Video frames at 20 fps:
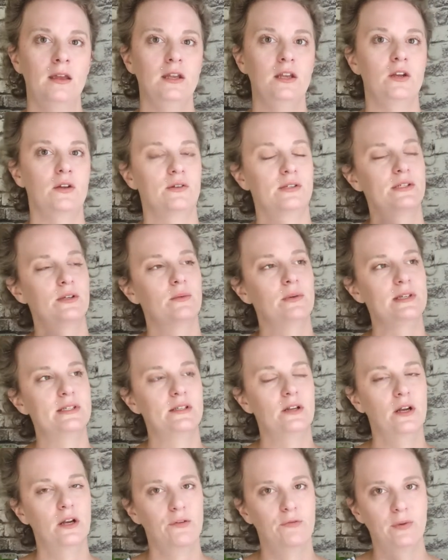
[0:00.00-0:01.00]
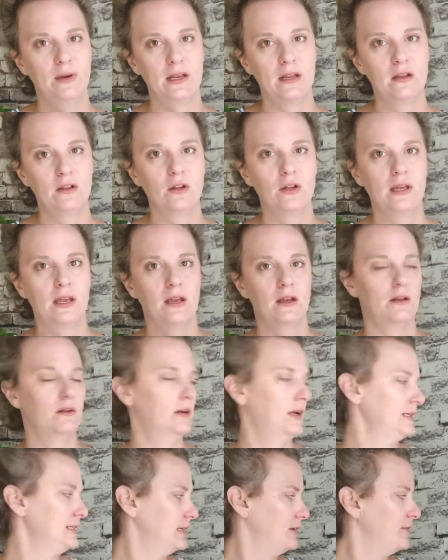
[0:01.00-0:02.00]
you know so we start if we can look
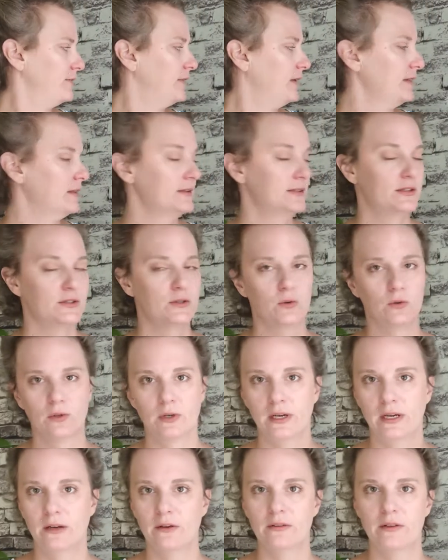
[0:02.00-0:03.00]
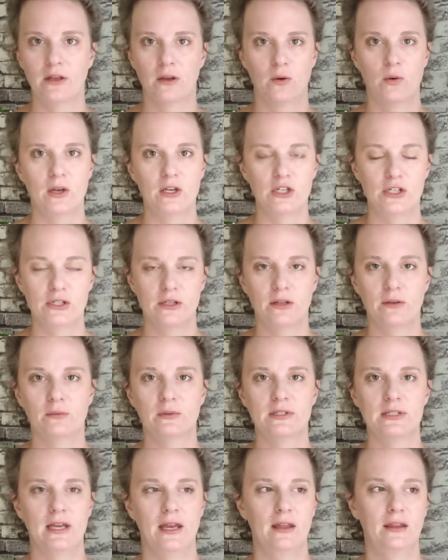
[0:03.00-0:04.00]
at identify the story or the equation that
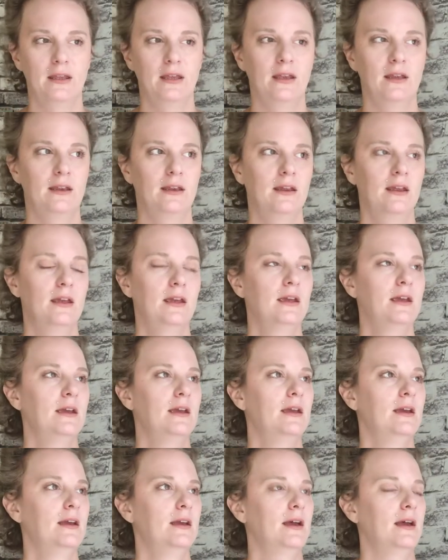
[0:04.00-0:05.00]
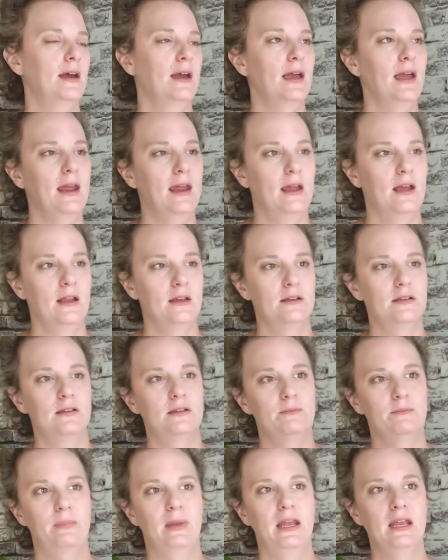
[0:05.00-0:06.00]
we're telling
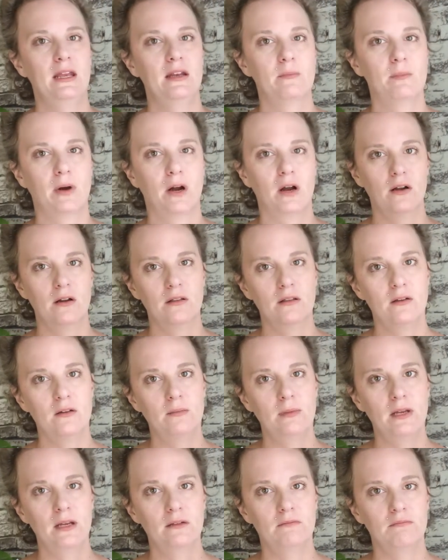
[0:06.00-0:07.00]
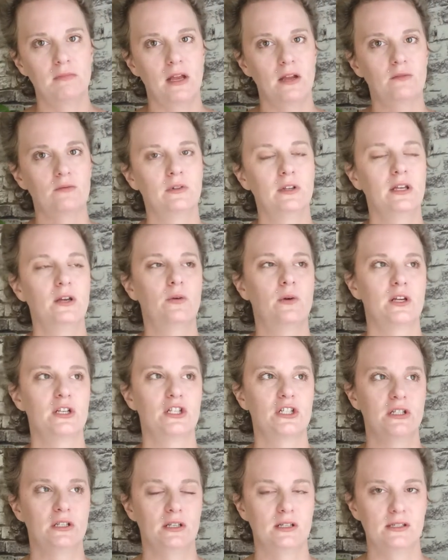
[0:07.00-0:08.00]
and pick it apart a little bit and really
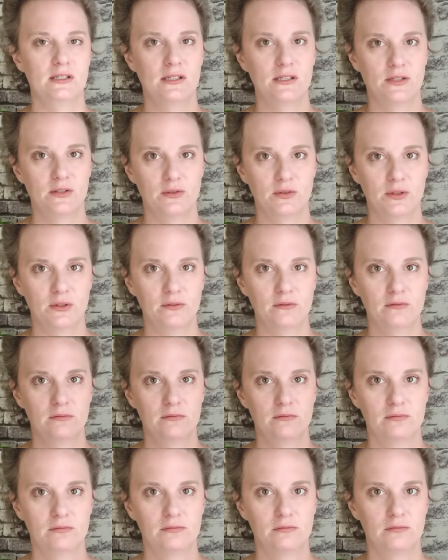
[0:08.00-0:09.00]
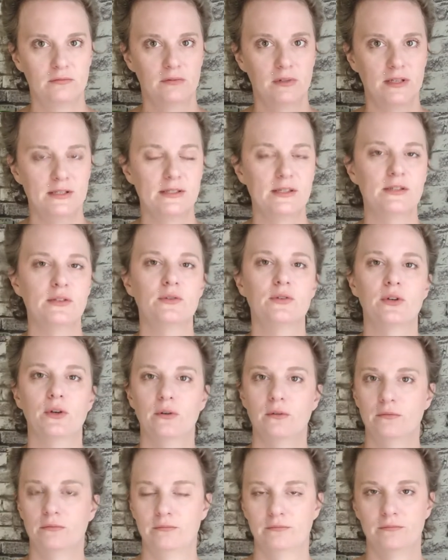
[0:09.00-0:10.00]
question is this true is this
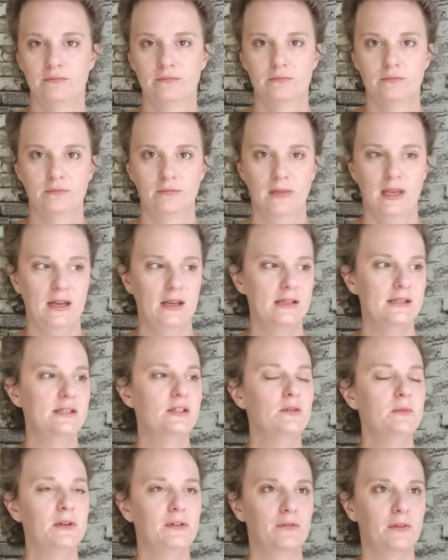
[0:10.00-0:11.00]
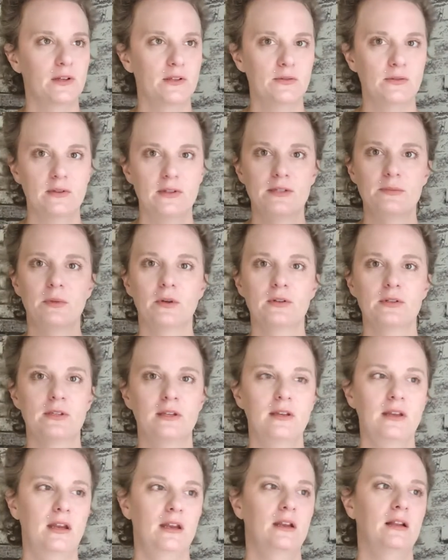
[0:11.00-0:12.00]
true can I still be friends with this
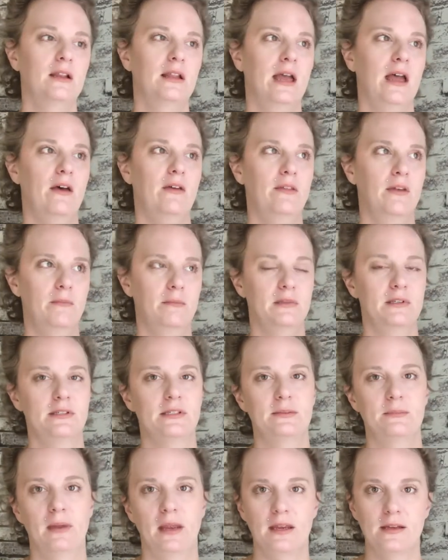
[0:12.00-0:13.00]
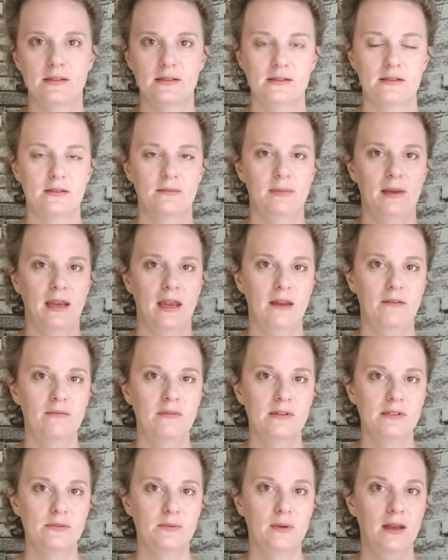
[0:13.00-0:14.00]
person and allow them the space to
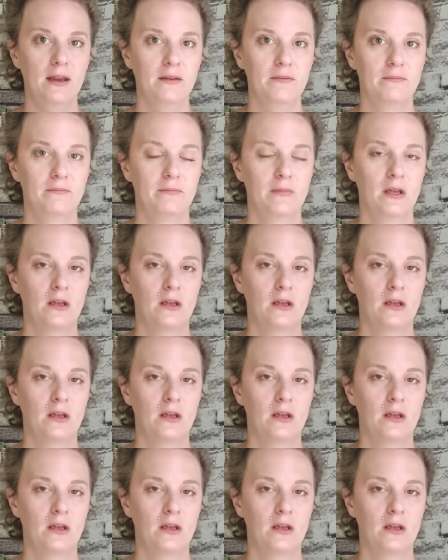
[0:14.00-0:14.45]
behave this way?